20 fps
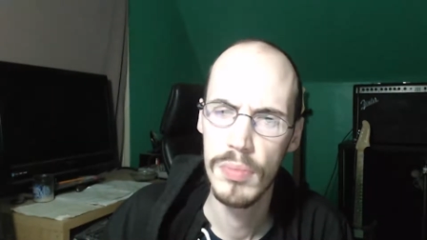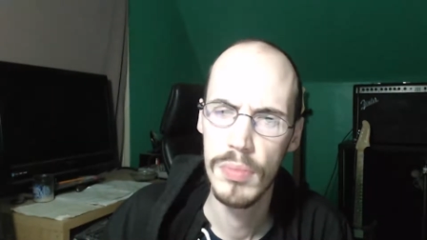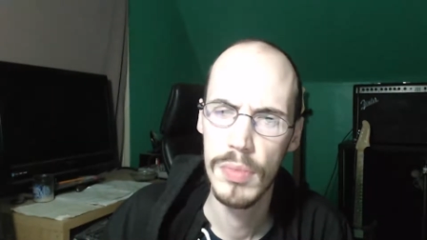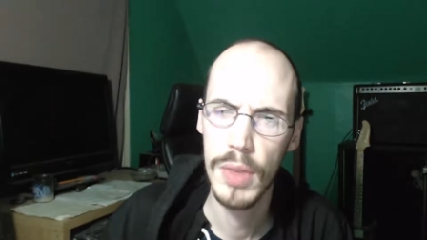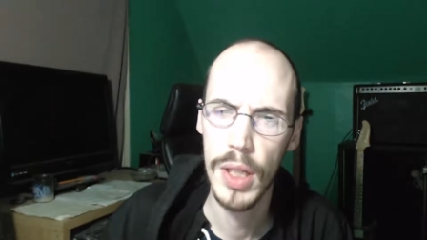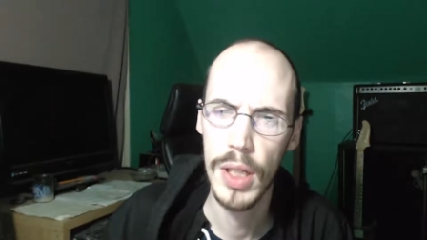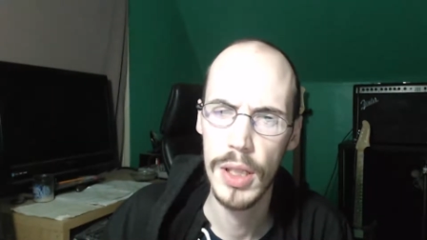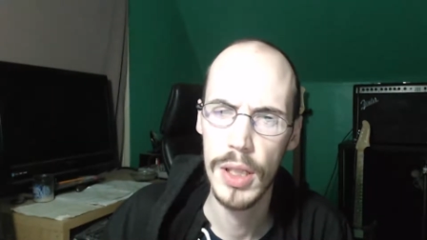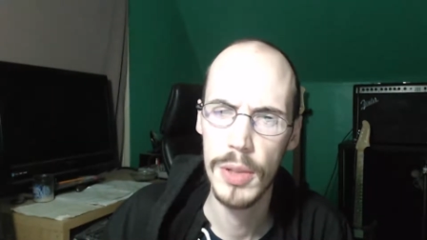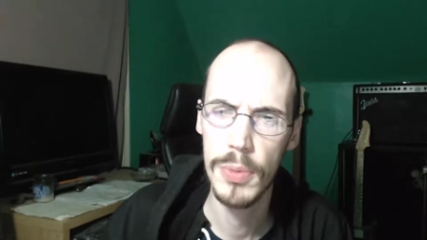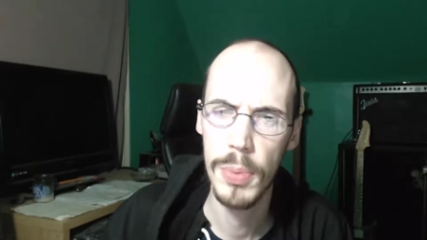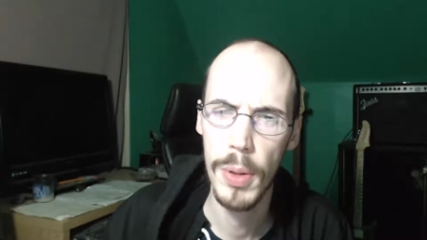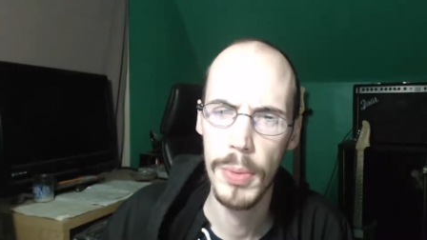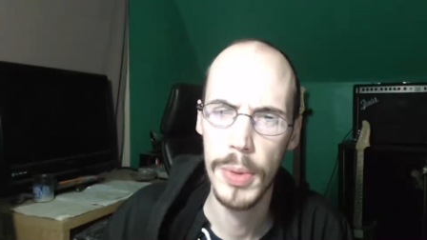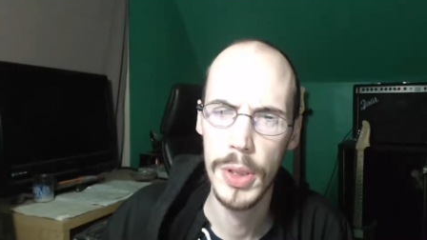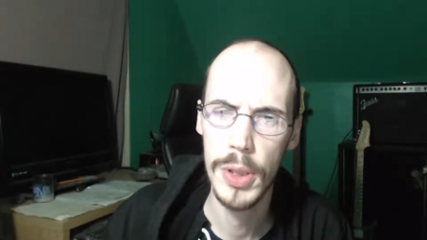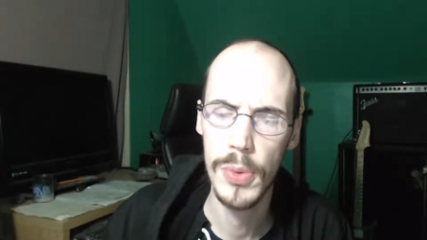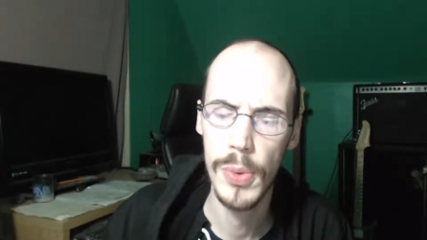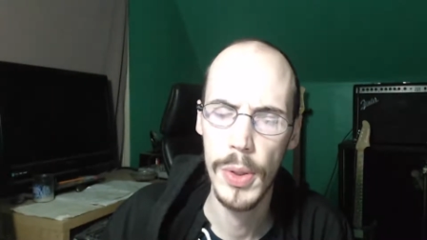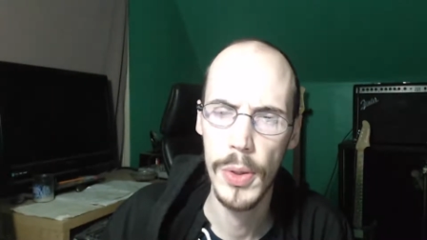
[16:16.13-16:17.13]
Yeah, it's probably
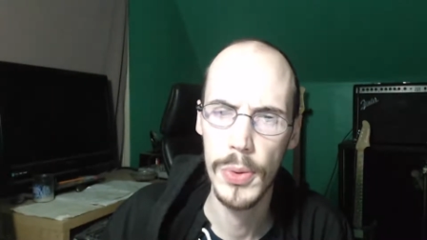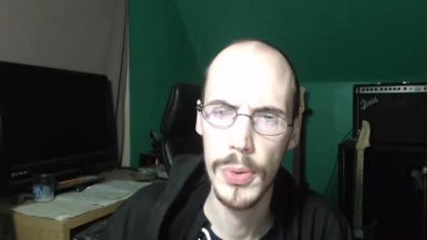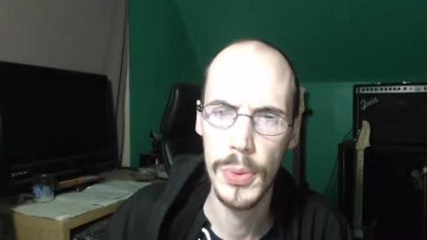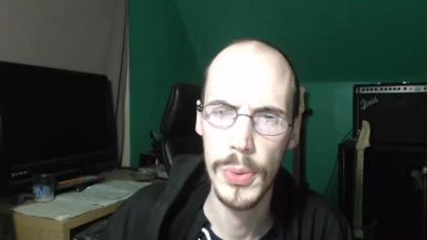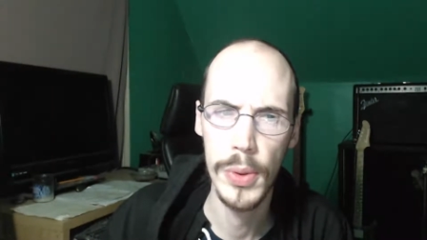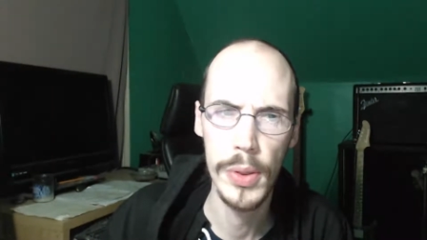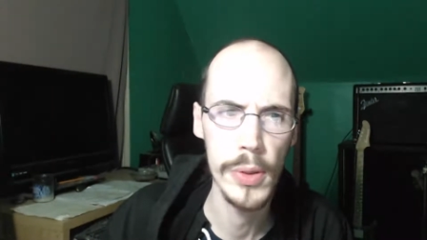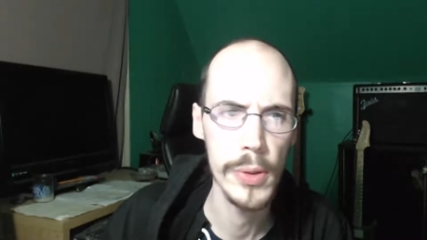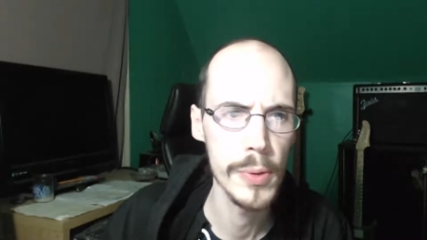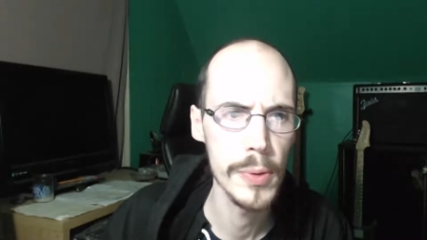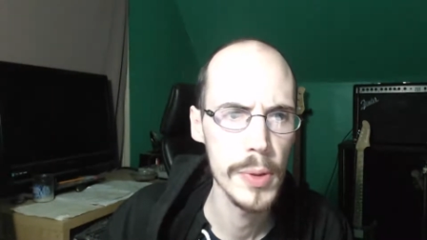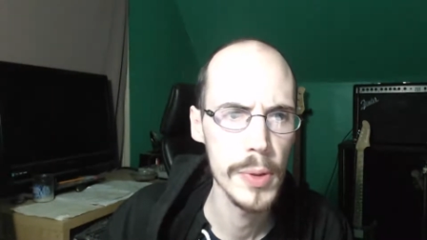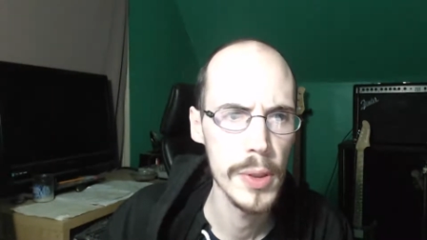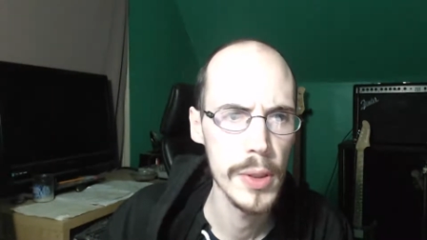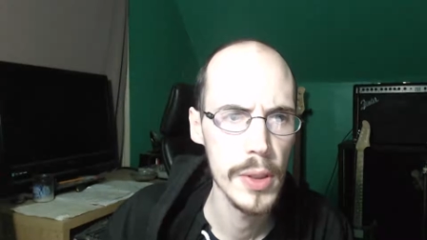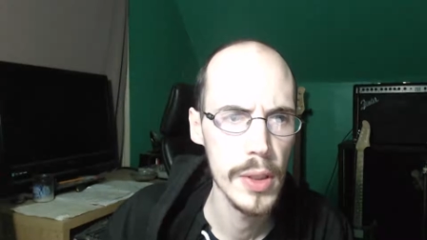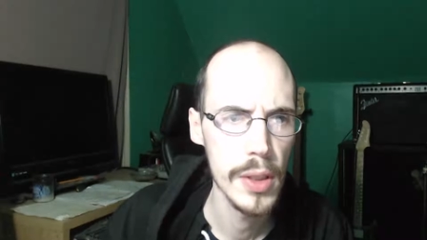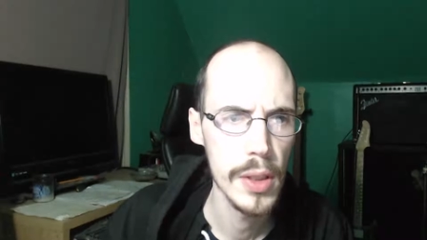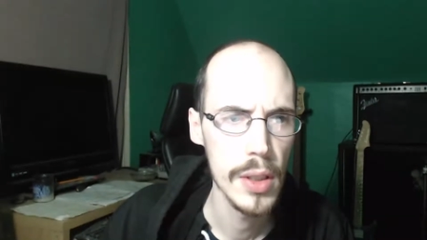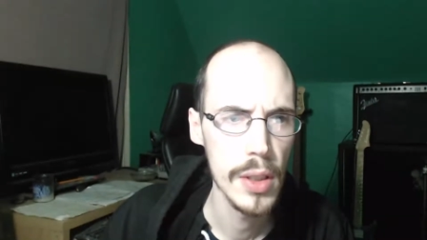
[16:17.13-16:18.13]
Swinko-Swinko.
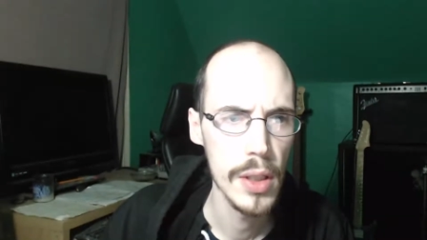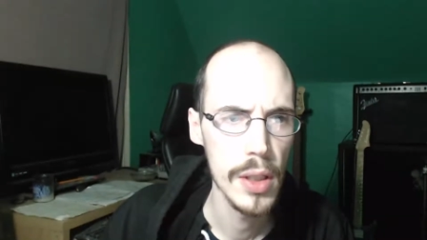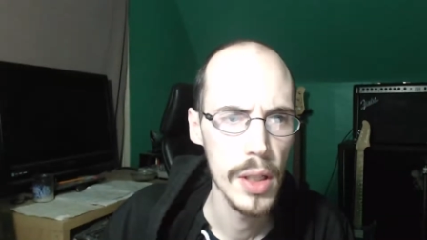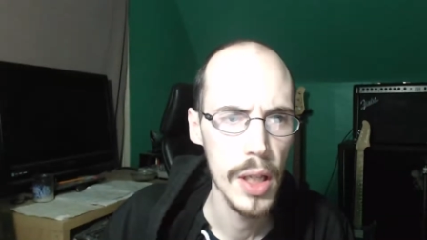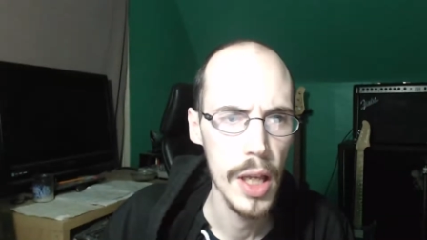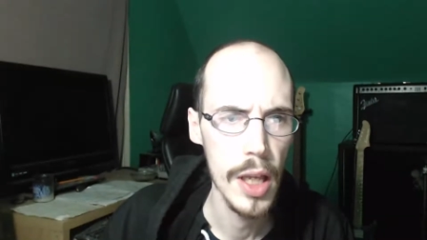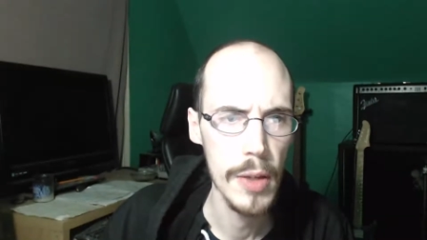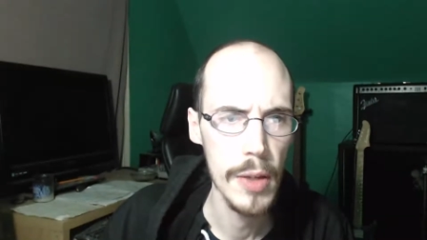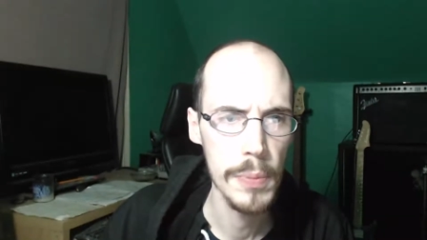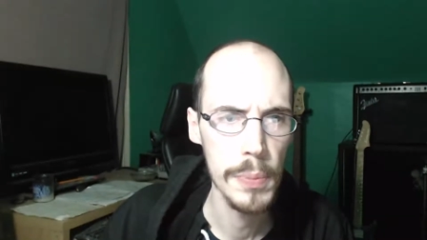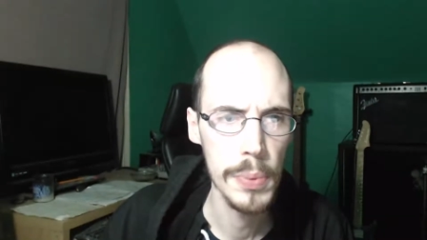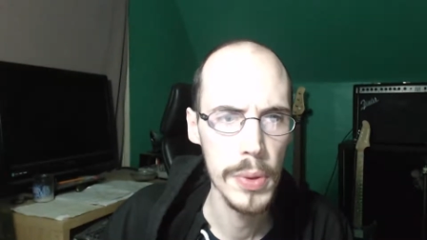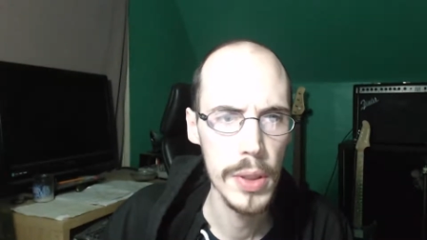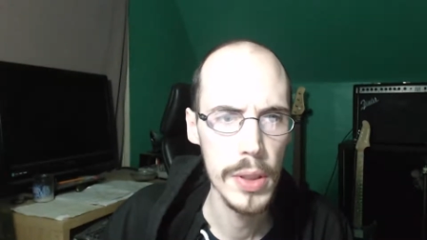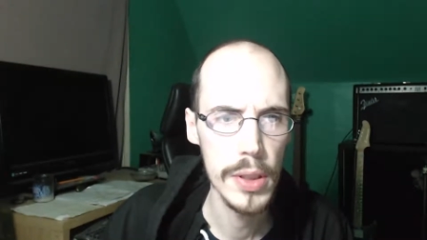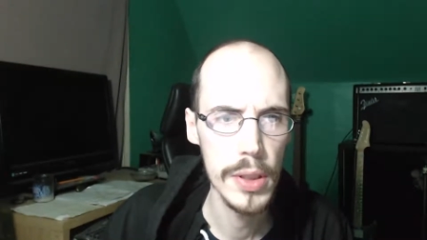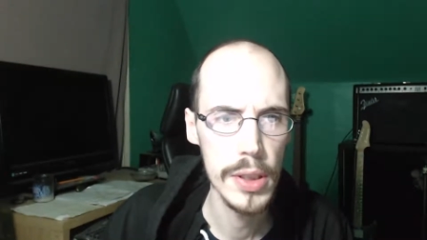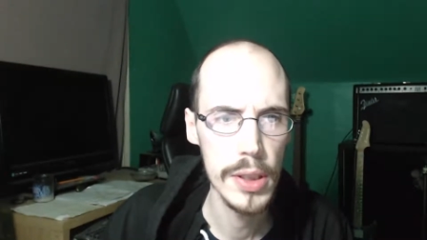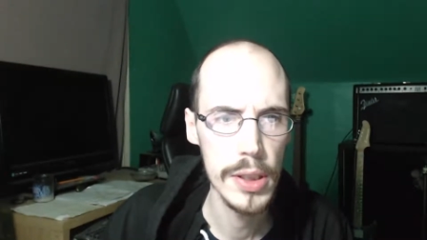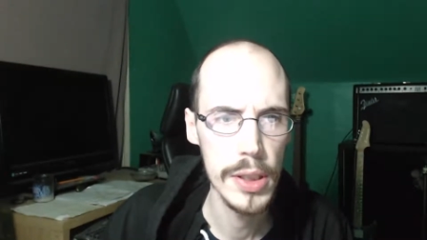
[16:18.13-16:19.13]
8th
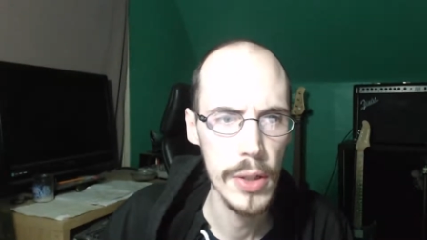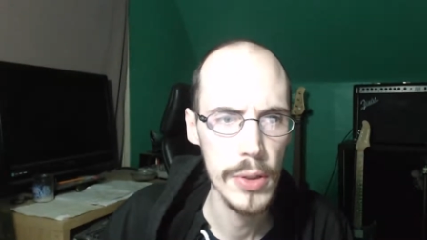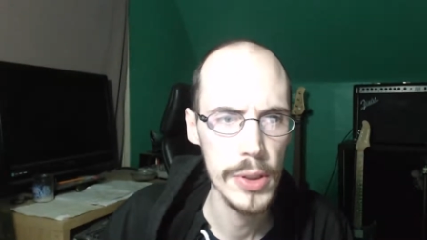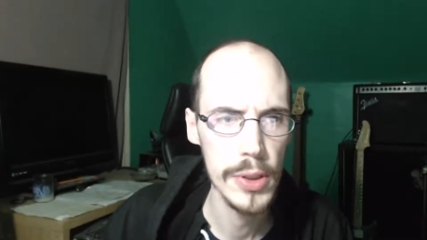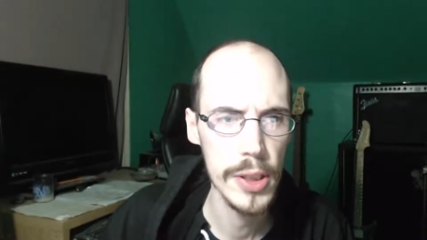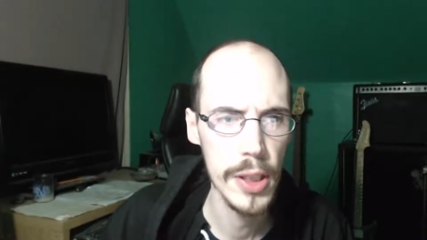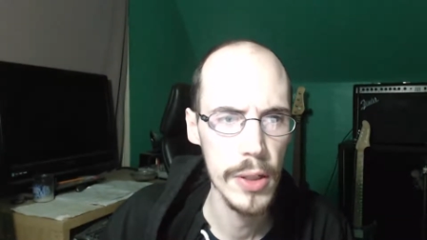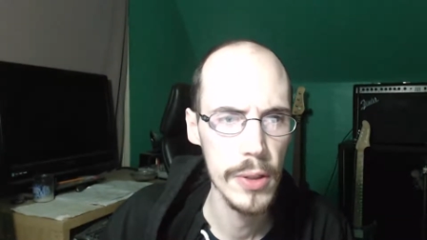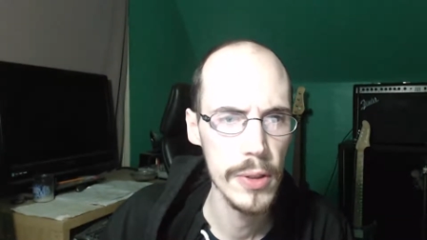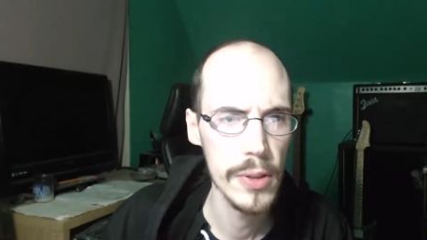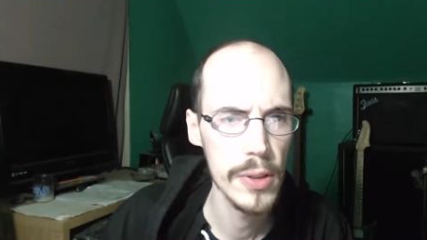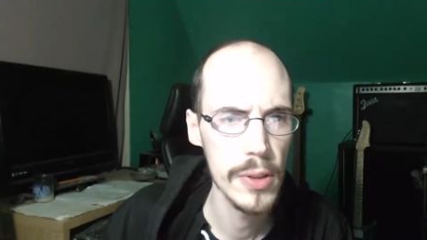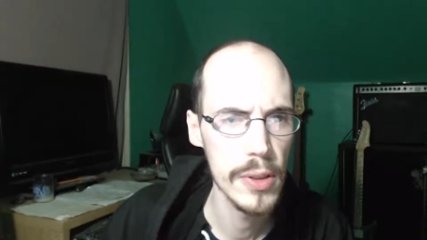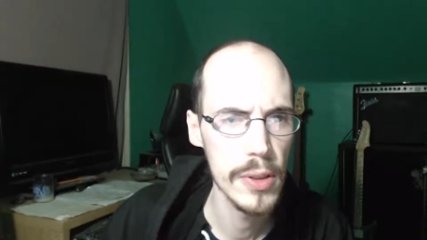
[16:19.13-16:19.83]
prince, Cell.